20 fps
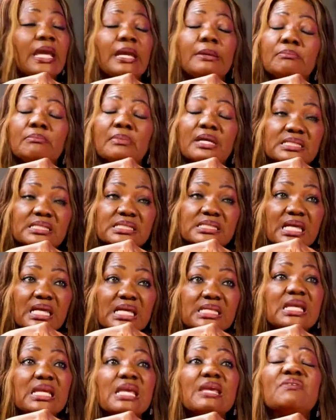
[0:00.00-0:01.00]
It means
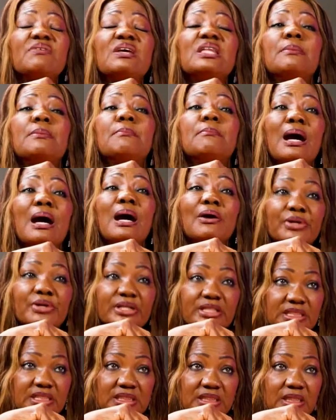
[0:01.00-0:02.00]
that even in
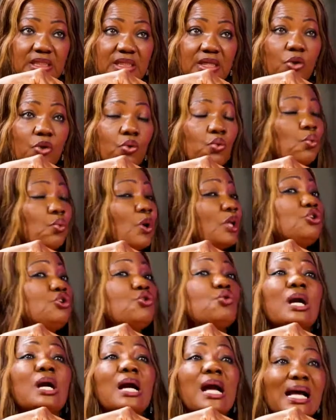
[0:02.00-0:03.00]
marriage, when
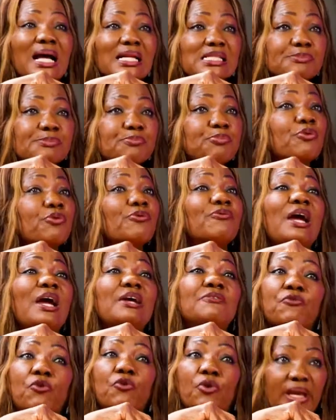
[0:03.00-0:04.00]
you can't
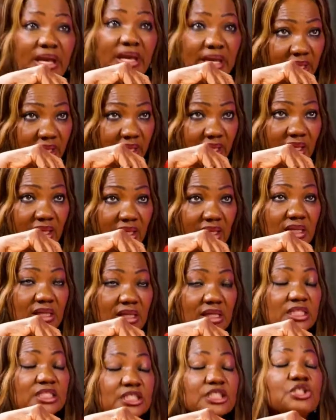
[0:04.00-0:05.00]
provide for her,
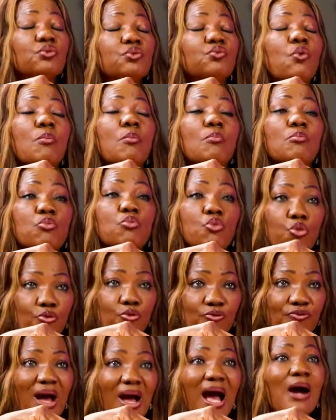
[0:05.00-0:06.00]
she will
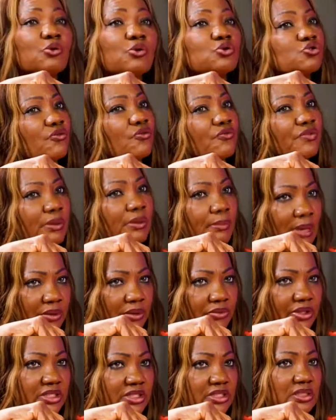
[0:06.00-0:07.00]
move out of the
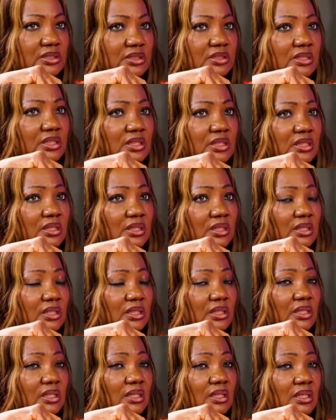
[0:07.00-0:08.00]
marriage.
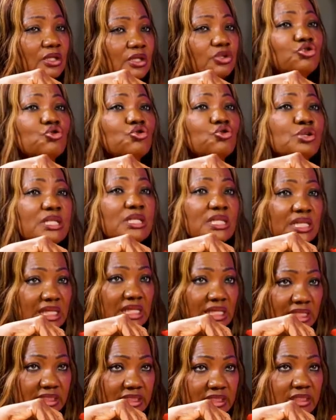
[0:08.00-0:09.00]
You
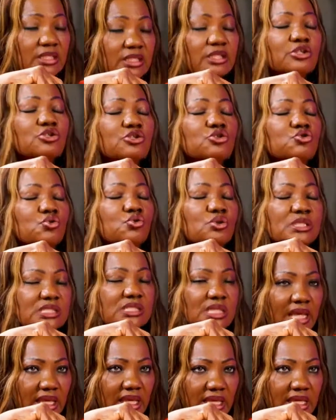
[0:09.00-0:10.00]
need to
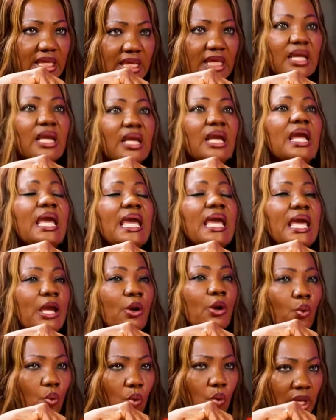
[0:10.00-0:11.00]
take
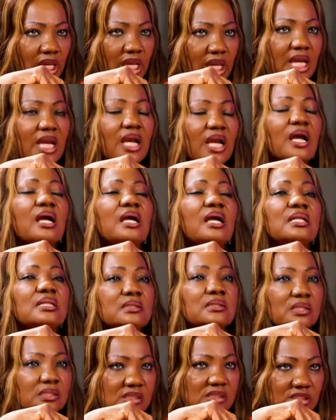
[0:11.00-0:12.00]
a quick
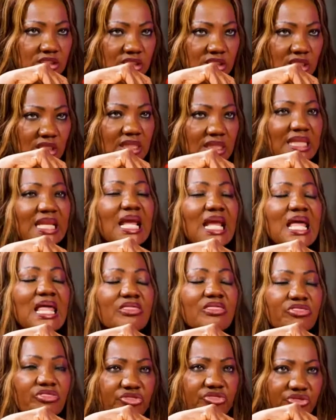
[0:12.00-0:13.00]
decision
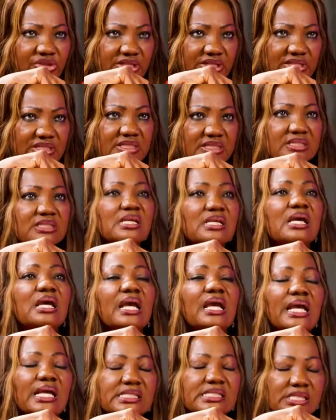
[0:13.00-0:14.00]
this
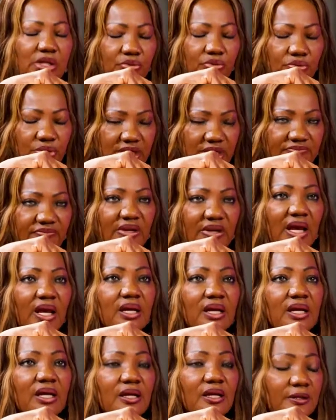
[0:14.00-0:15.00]
it's a red
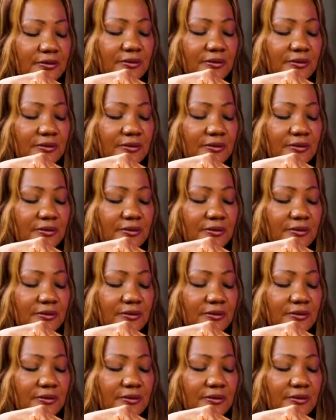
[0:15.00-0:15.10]
flag.